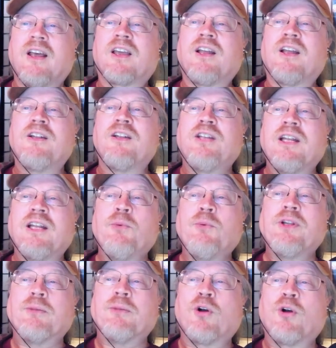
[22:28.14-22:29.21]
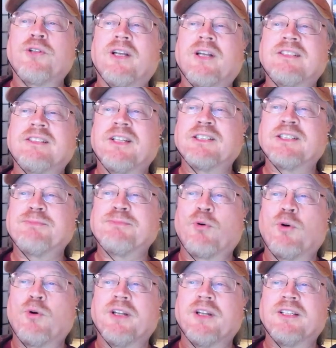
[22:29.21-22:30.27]
Continuing to protest at this
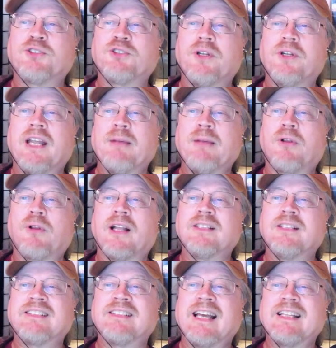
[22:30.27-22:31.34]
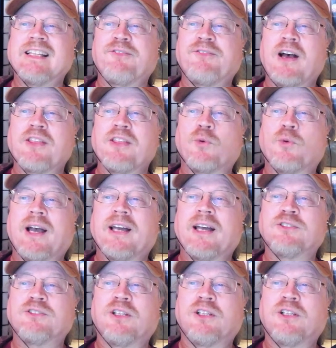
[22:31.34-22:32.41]
point is to enable and sanctify the
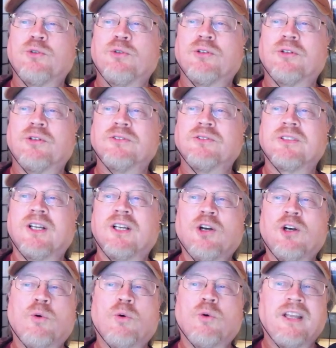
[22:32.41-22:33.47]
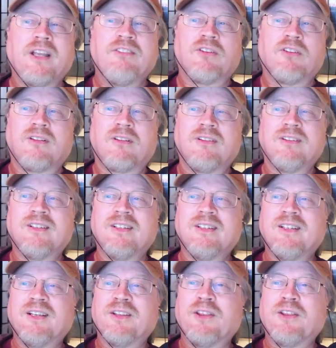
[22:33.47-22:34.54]
rioters and looters who are evil
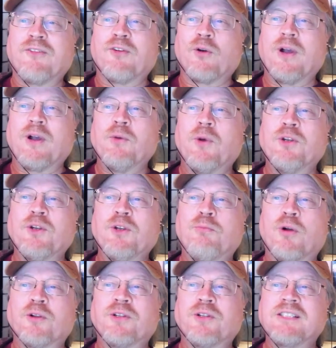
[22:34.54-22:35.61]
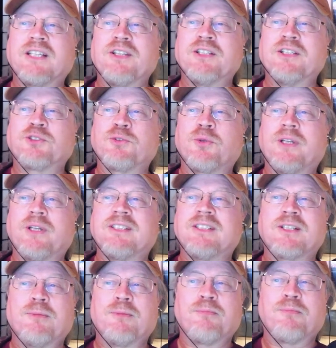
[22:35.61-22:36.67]
Therefore, anyone protesting in the streets is
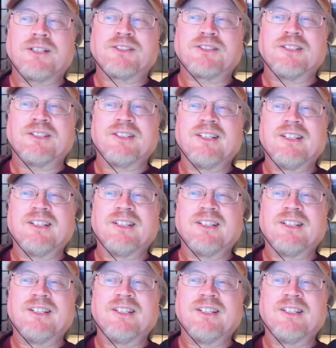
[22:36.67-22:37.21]
complicit,